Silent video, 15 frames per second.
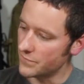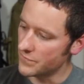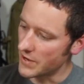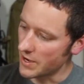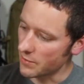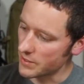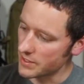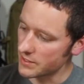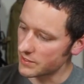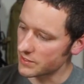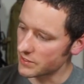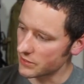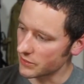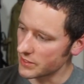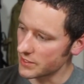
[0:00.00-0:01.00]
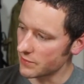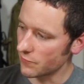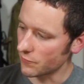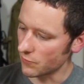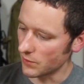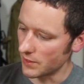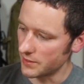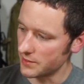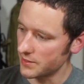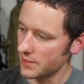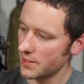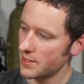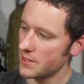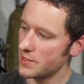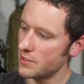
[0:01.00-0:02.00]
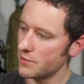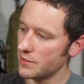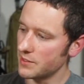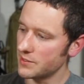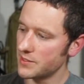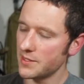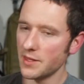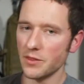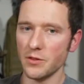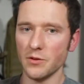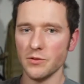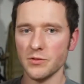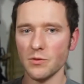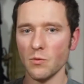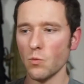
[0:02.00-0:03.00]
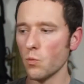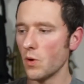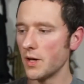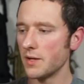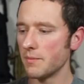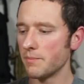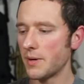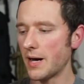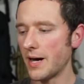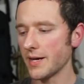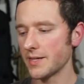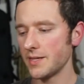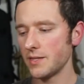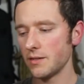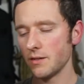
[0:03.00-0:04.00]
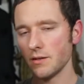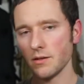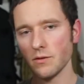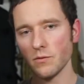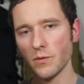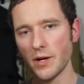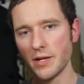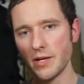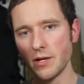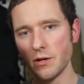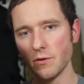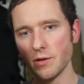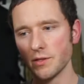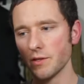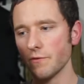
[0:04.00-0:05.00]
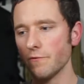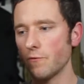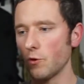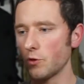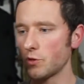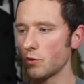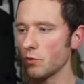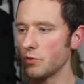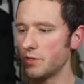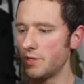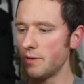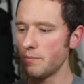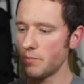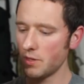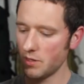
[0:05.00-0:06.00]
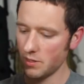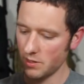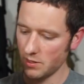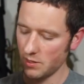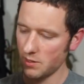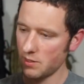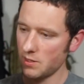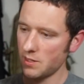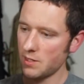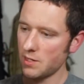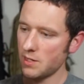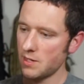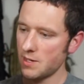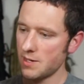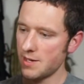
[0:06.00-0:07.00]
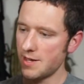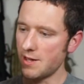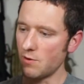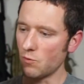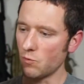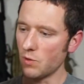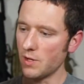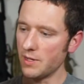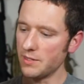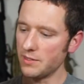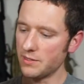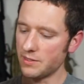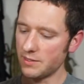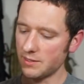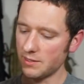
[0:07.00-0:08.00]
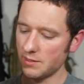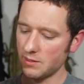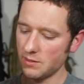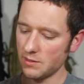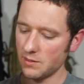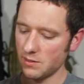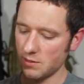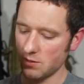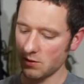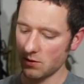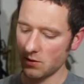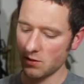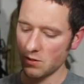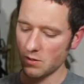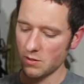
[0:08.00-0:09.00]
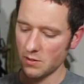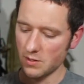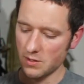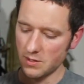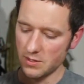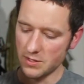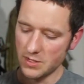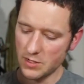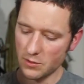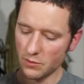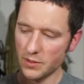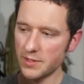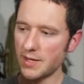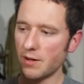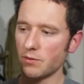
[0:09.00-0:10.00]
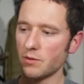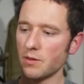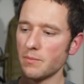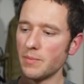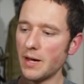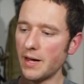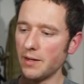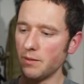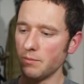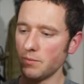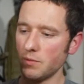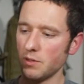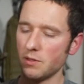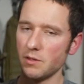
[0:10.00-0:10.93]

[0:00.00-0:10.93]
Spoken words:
very sleek front. You can see that there's one pocket right here. It's a vertical zip. It runs nearly down to the bottom.